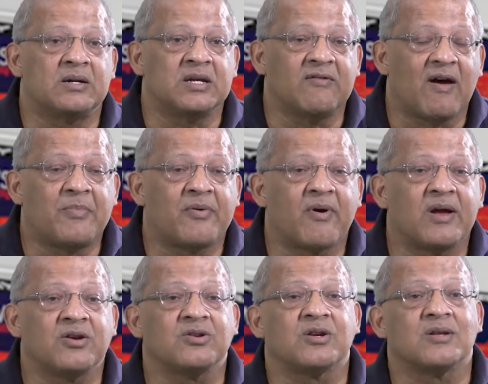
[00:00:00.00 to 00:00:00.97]

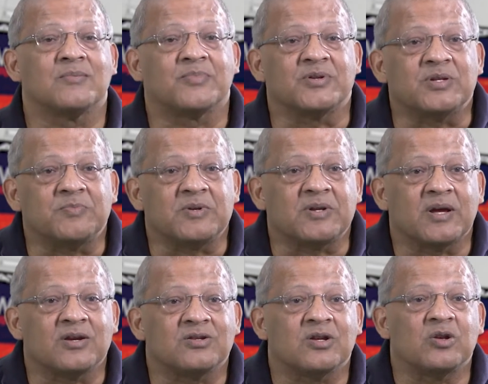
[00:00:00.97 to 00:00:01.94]
evaporation,
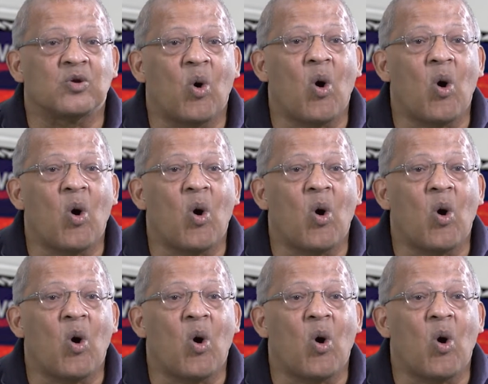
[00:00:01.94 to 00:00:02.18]
precipitation,